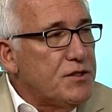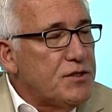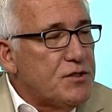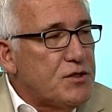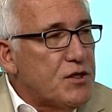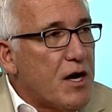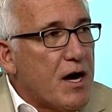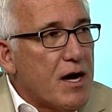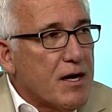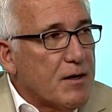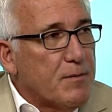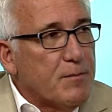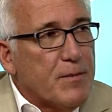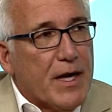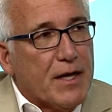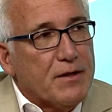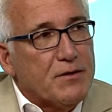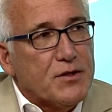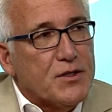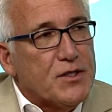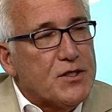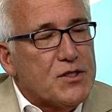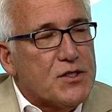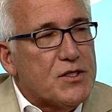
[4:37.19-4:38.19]
to talk
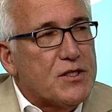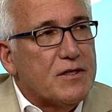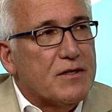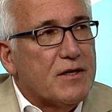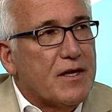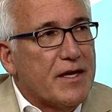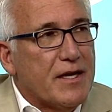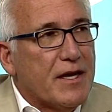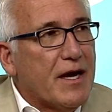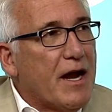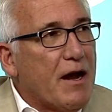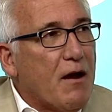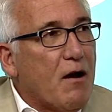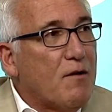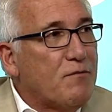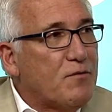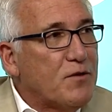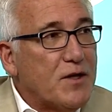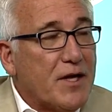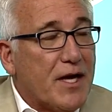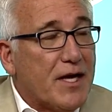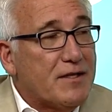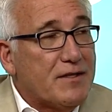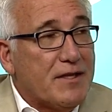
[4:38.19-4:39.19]
about this, and, and I
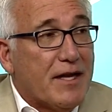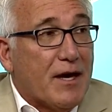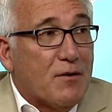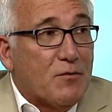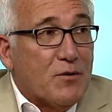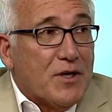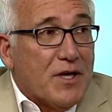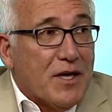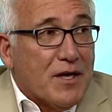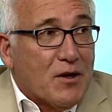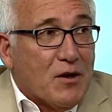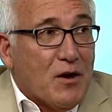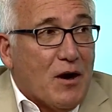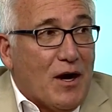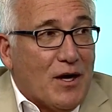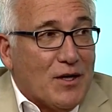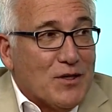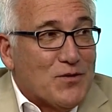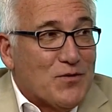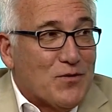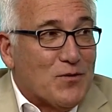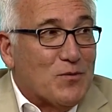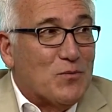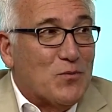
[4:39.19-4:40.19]
often get that. We get
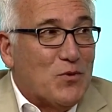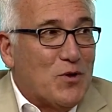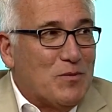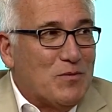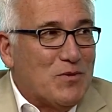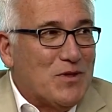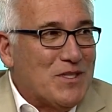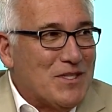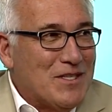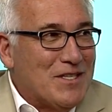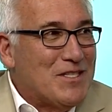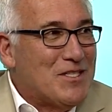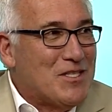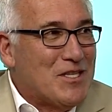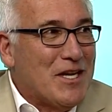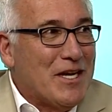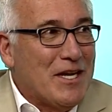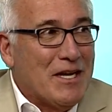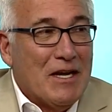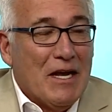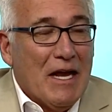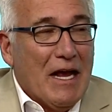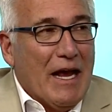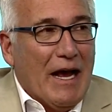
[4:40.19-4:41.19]
calls from women that
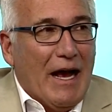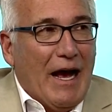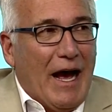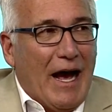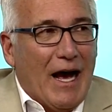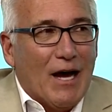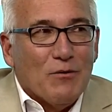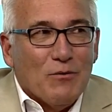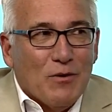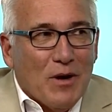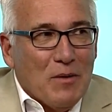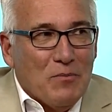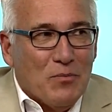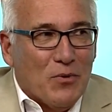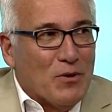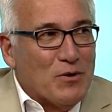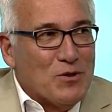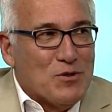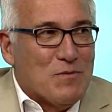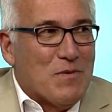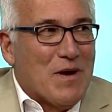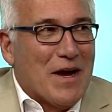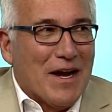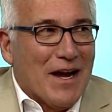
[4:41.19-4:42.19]
say, How do I
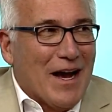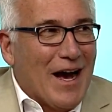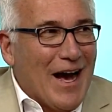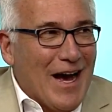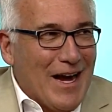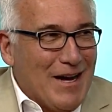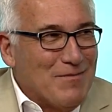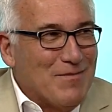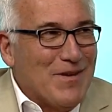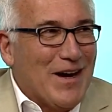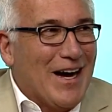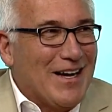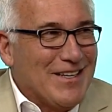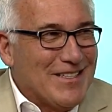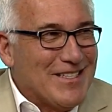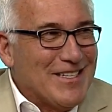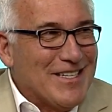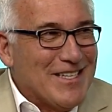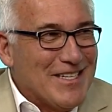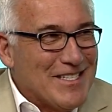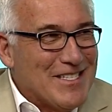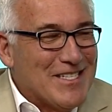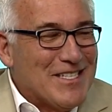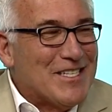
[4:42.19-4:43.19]
approach my guy about
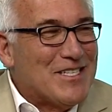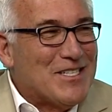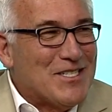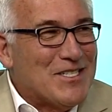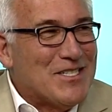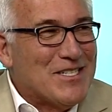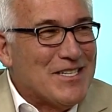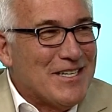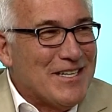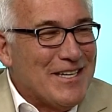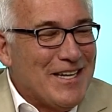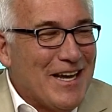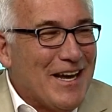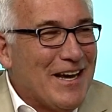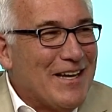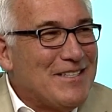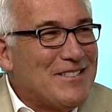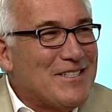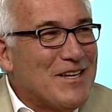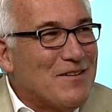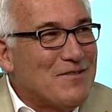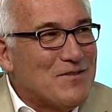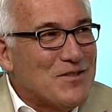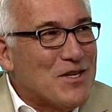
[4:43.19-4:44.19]
yeah. this? This is a, a
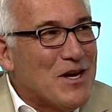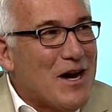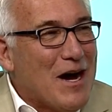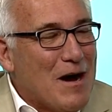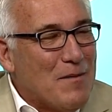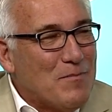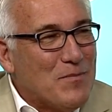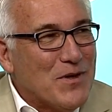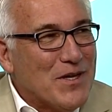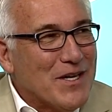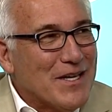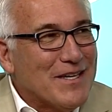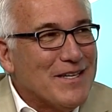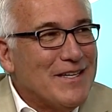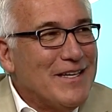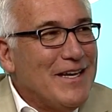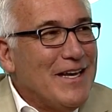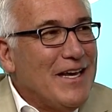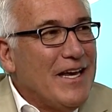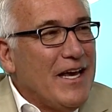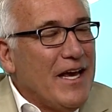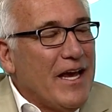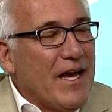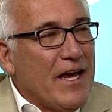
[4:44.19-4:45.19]
tough topic.
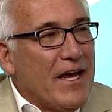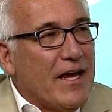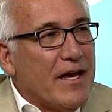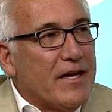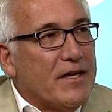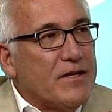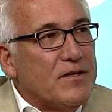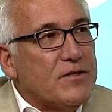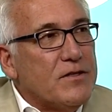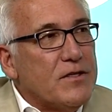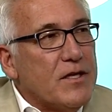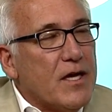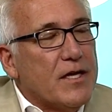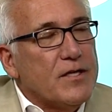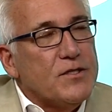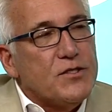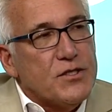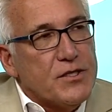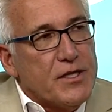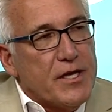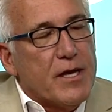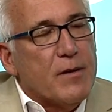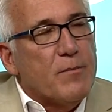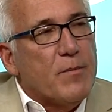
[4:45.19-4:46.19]
And uh,
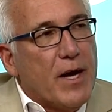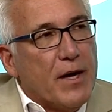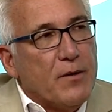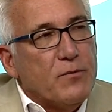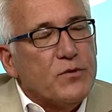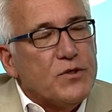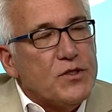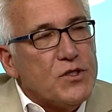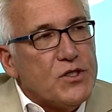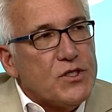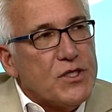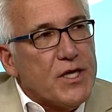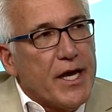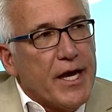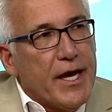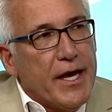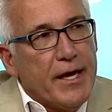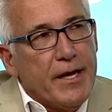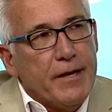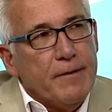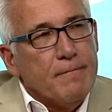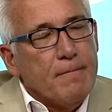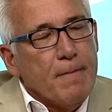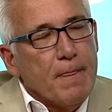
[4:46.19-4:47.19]
to them, I would
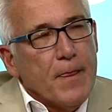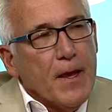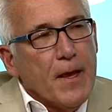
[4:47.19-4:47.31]
say,